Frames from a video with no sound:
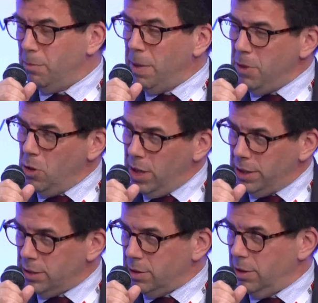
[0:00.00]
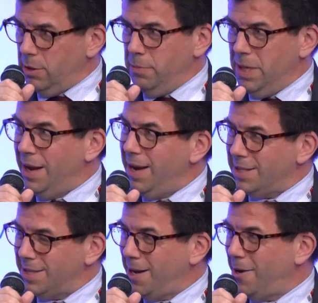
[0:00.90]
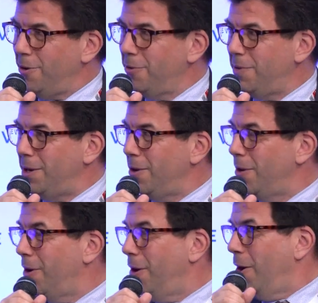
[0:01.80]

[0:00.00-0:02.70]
Maybe a less a bit less now on the